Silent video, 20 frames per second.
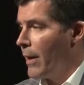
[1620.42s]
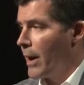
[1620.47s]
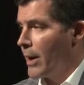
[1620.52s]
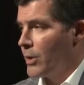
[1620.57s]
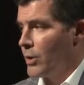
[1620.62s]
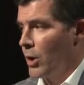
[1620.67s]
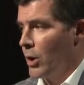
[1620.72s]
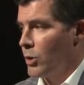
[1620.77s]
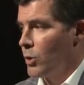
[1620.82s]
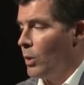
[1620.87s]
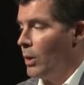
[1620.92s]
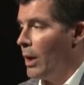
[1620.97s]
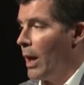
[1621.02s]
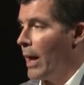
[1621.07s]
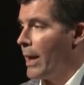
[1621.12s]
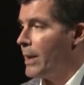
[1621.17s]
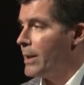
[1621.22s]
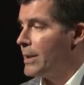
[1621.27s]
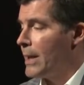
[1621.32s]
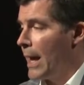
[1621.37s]
and then I talked to a
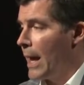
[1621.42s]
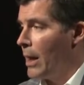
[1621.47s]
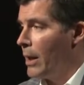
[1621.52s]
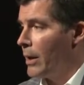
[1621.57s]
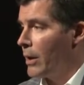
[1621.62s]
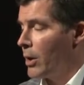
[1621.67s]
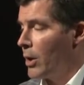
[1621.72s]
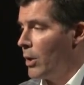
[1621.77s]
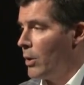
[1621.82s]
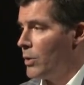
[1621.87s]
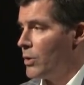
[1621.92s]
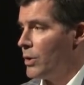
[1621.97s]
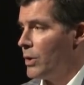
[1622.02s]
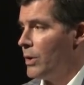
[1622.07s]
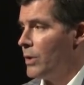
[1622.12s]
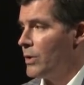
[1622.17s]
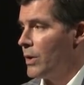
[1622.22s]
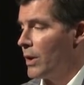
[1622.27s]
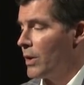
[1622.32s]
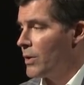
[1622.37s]
lot of talent
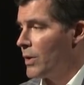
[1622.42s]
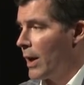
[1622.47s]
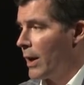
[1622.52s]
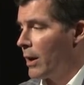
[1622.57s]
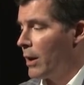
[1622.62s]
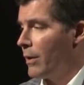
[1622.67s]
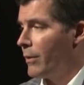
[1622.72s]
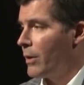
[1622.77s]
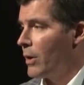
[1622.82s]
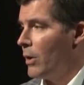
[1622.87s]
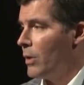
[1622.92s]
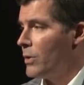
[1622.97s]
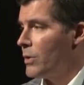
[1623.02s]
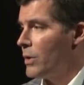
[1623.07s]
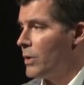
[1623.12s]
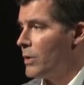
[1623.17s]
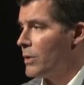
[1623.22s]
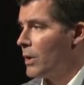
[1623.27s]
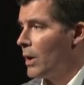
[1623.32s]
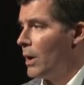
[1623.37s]
coaches, executive
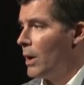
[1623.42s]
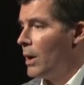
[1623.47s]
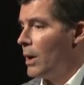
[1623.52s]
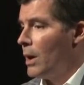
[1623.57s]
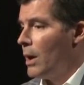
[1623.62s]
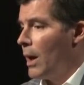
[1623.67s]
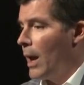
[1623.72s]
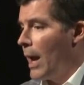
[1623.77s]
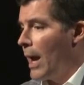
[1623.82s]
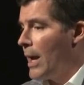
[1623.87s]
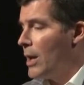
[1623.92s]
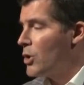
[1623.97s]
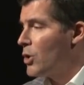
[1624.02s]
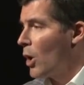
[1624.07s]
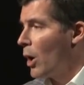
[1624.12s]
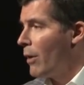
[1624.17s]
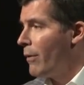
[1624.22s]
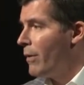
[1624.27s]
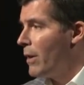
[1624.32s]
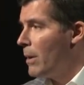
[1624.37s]
coaches,
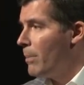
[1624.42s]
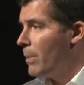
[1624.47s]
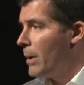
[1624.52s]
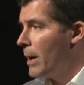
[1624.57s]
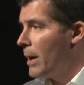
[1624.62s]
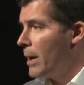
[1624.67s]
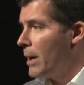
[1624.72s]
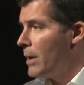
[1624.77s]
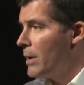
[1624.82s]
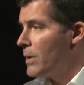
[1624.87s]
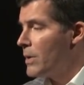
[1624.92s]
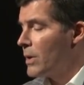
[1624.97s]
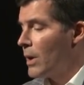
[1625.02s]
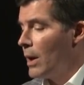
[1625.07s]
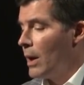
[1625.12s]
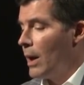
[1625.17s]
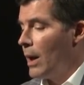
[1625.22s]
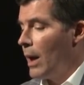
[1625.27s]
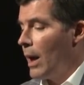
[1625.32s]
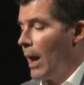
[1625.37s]
HR
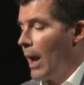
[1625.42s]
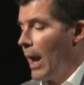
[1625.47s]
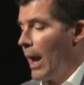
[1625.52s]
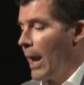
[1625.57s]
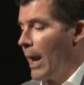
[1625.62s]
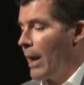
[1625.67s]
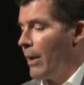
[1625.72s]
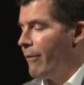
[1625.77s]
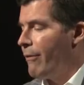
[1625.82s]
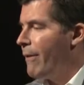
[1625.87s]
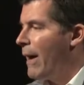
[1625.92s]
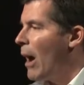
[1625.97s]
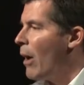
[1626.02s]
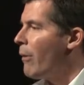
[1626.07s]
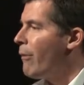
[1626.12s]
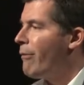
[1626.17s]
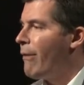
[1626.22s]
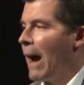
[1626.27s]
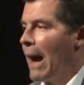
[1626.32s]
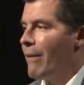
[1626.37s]
VPs, and
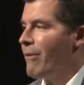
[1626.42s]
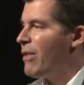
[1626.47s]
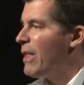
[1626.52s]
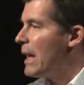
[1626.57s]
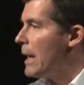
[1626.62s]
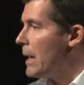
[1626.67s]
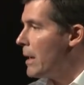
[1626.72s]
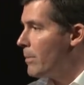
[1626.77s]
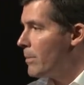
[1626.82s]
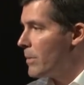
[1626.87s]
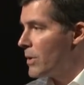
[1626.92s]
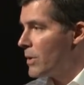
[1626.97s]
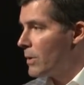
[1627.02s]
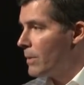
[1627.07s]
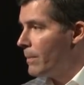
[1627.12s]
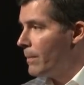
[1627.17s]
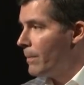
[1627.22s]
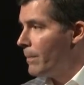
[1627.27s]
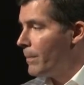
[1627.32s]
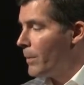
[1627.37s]
found 5 themes